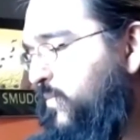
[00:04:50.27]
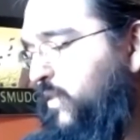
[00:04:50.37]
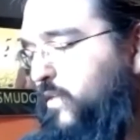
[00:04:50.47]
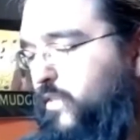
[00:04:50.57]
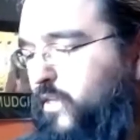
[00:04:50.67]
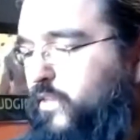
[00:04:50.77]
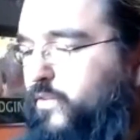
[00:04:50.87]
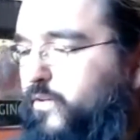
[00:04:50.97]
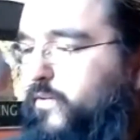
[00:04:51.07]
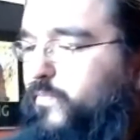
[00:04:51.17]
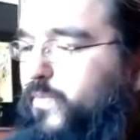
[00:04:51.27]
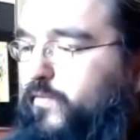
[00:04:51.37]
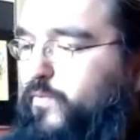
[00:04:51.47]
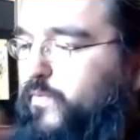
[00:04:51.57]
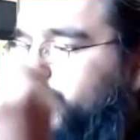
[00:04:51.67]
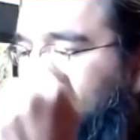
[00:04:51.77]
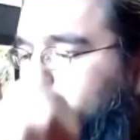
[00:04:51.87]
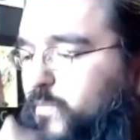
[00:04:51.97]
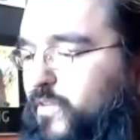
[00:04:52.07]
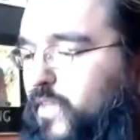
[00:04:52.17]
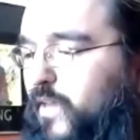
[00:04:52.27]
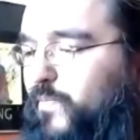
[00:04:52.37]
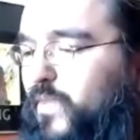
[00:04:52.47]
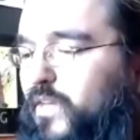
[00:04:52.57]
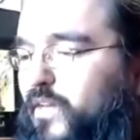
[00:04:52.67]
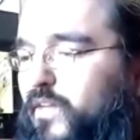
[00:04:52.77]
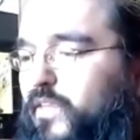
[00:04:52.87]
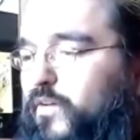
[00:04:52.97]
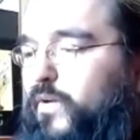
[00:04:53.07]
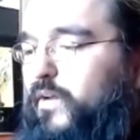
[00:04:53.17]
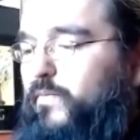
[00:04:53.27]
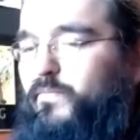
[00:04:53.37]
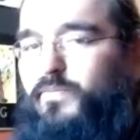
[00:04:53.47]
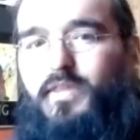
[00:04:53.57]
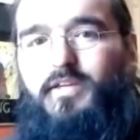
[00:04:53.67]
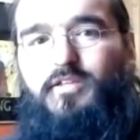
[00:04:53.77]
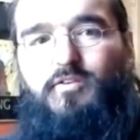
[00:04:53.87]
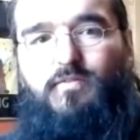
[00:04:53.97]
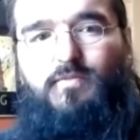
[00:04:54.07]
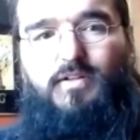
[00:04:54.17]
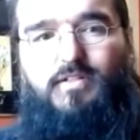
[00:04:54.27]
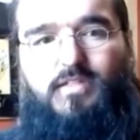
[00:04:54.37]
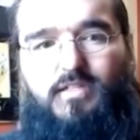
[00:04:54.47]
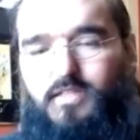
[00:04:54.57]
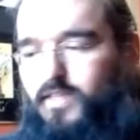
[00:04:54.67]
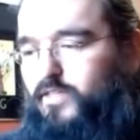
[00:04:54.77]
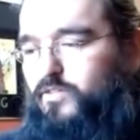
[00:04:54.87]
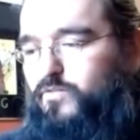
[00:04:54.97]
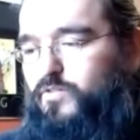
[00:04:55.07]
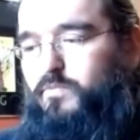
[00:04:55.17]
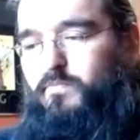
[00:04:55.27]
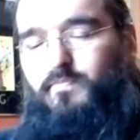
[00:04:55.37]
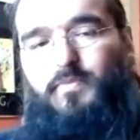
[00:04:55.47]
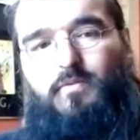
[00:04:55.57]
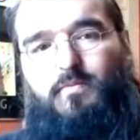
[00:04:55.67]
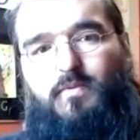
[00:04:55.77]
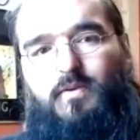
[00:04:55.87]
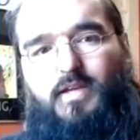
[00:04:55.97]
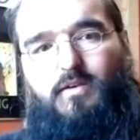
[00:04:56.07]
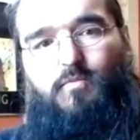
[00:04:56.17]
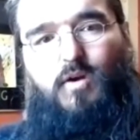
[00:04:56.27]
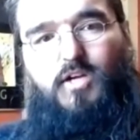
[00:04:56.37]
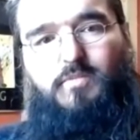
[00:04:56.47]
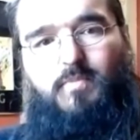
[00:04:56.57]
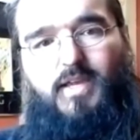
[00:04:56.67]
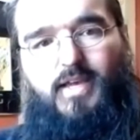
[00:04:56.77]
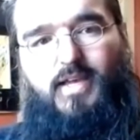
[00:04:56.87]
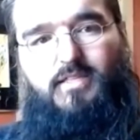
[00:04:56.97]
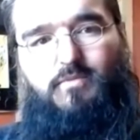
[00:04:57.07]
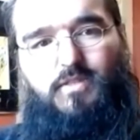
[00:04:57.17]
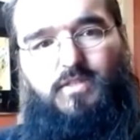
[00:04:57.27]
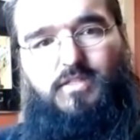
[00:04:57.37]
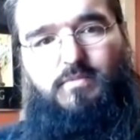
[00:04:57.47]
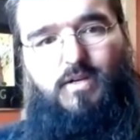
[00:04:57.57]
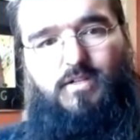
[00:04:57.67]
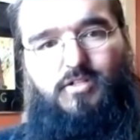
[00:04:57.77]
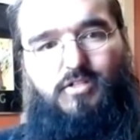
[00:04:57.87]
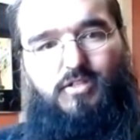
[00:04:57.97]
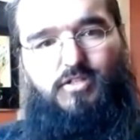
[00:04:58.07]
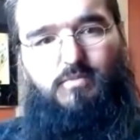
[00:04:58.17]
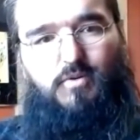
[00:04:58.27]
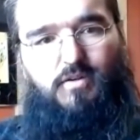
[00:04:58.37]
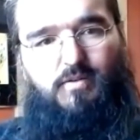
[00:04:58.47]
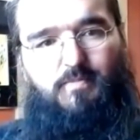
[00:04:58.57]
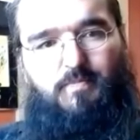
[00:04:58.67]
And the ether. Everyone forgets about that. Now what I like to do first is I like to kind of wash my hands with the smudge and the smoke.